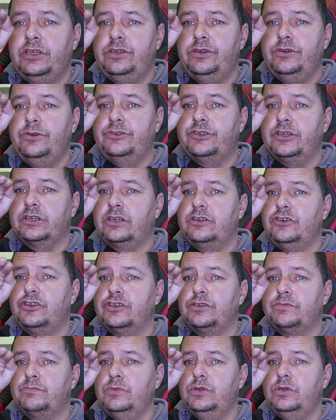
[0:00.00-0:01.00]
user can
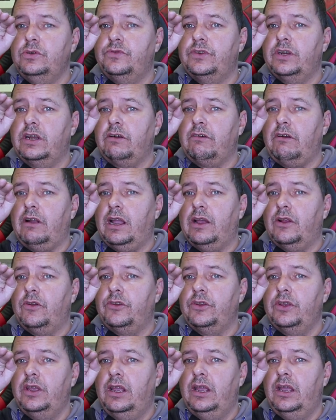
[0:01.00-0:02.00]
just move it
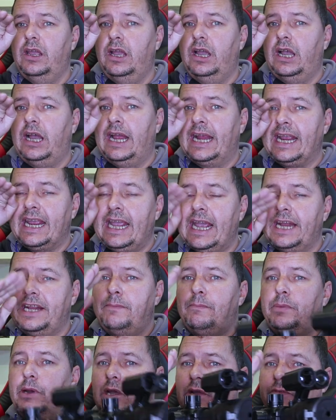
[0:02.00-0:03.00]
around and get
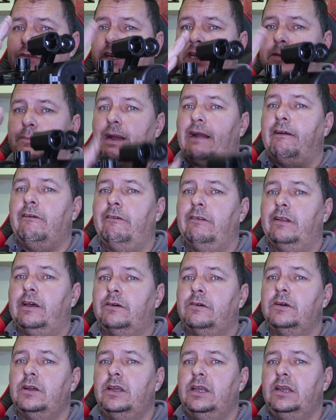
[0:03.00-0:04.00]
it perfectly
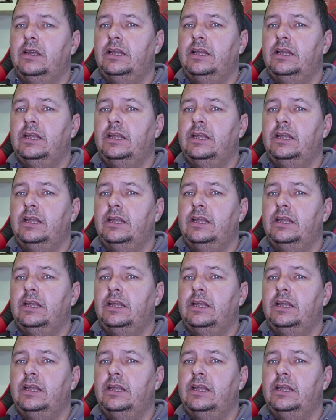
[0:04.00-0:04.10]
parallel.